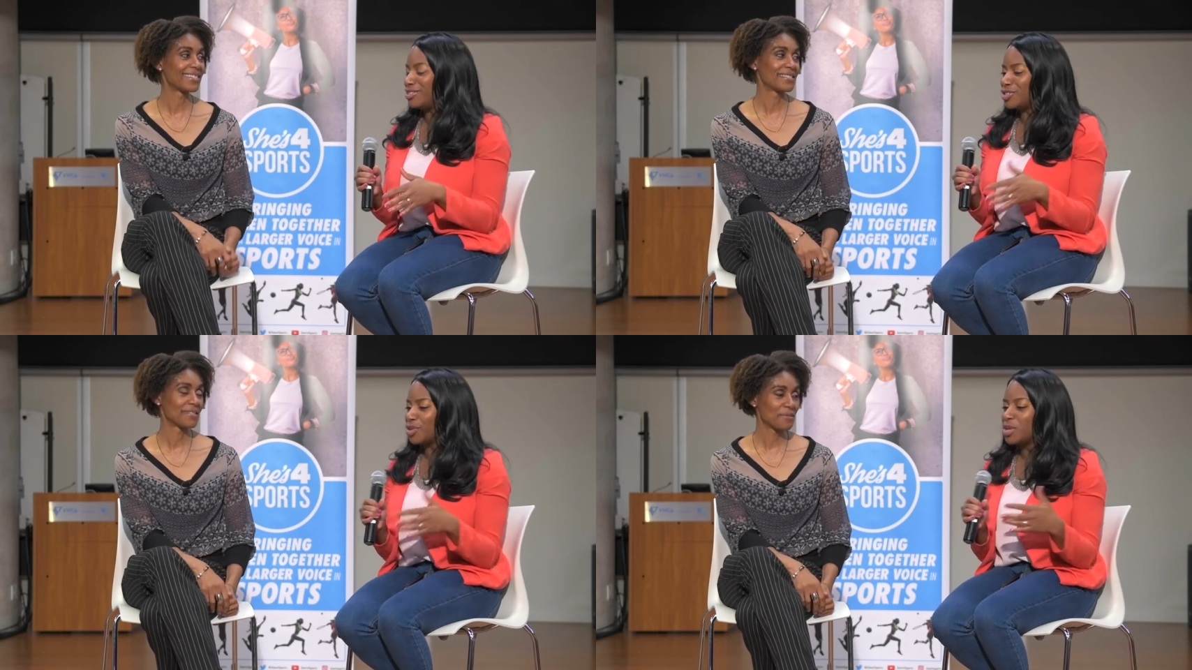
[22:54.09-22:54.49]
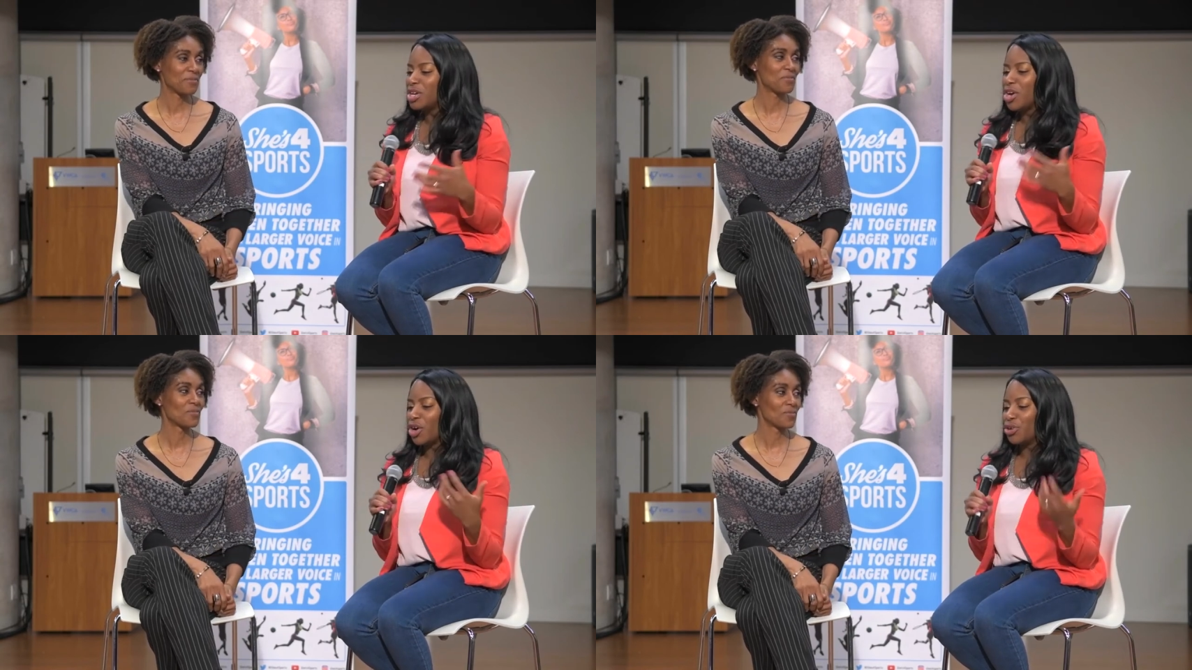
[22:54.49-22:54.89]
Speaker 1: So,
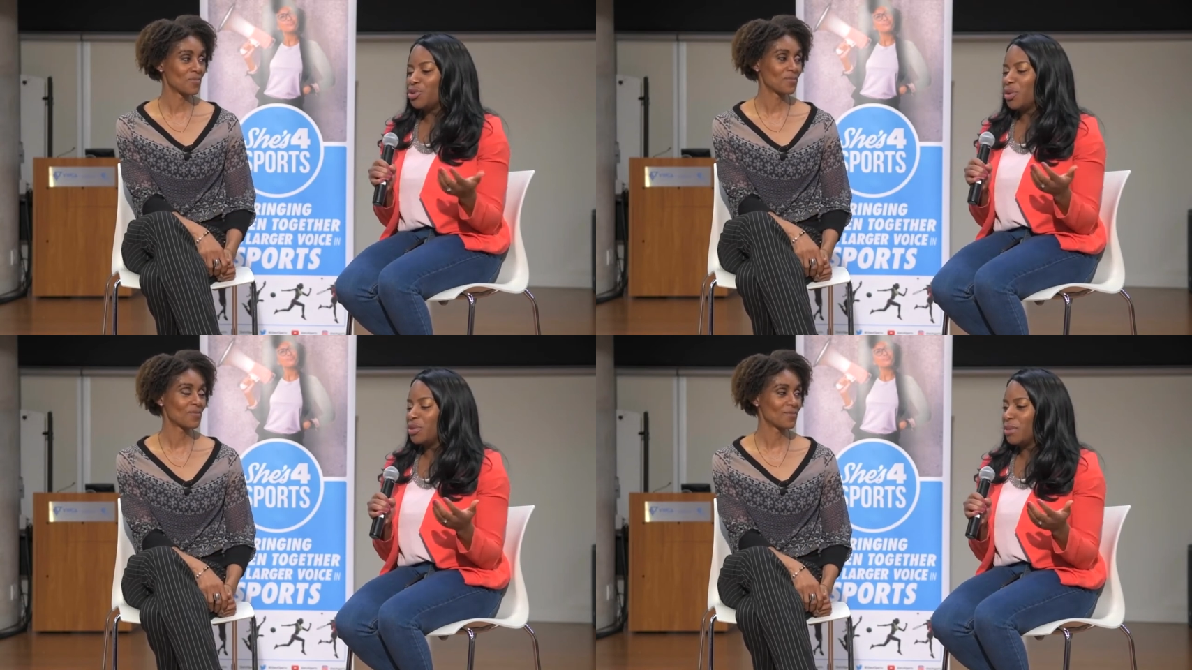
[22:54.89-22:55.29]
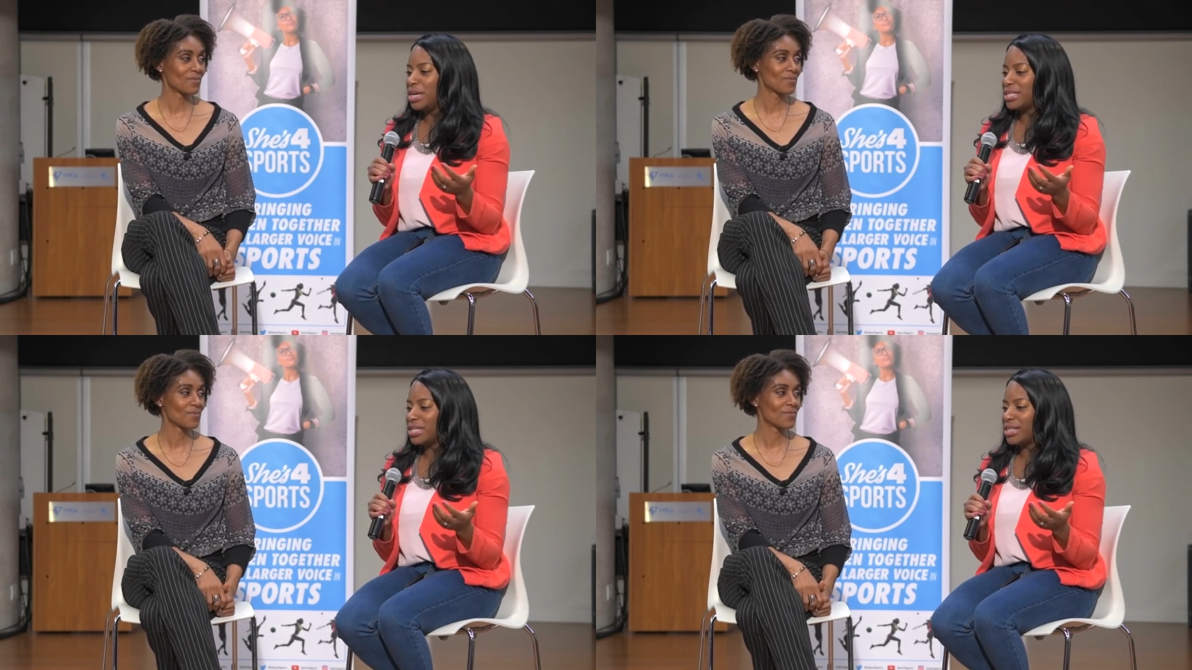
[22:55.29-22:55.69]
are you on the
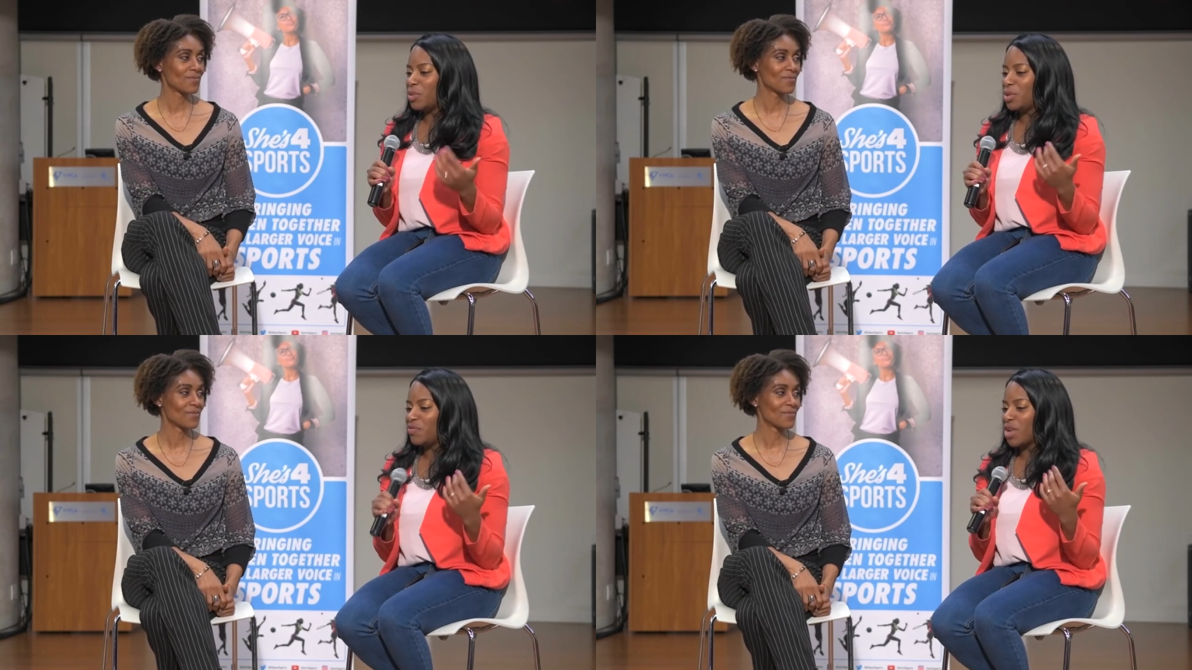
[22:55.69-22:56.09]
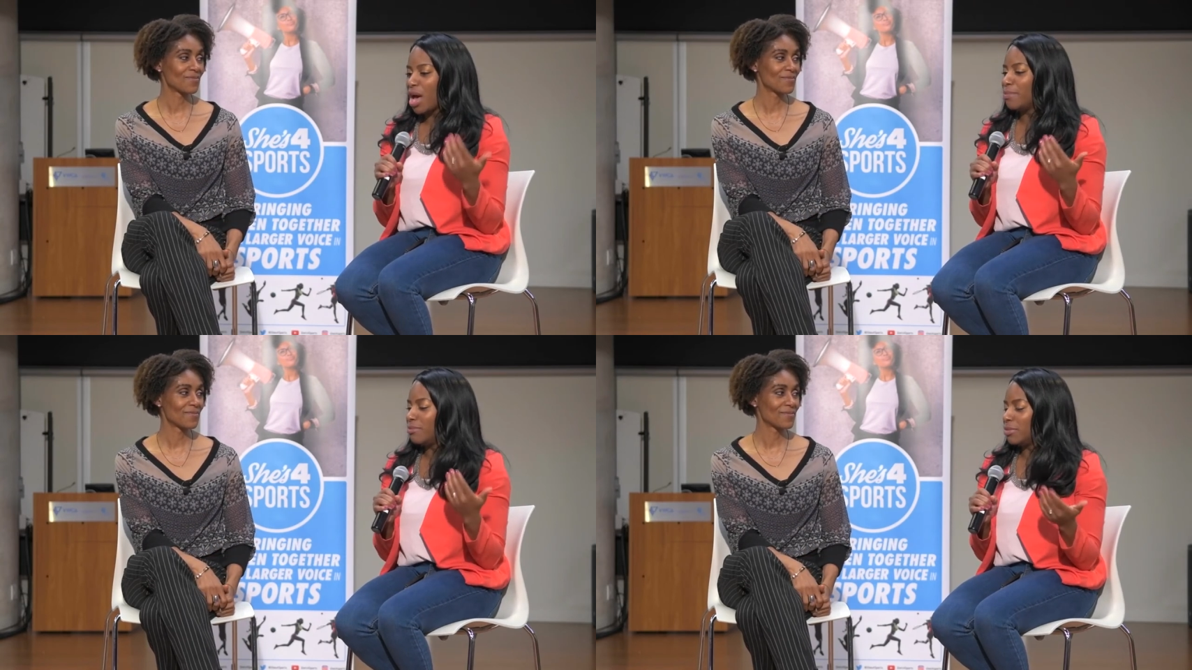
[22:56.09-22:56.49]
mindset that we've
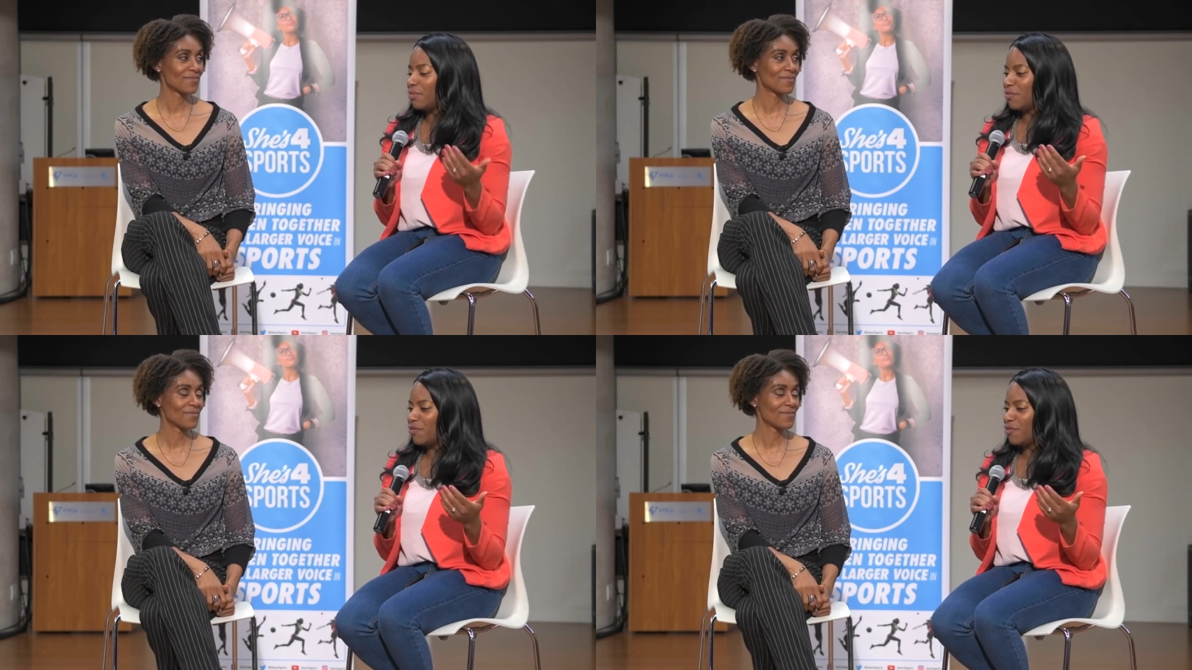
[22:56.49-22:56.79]
come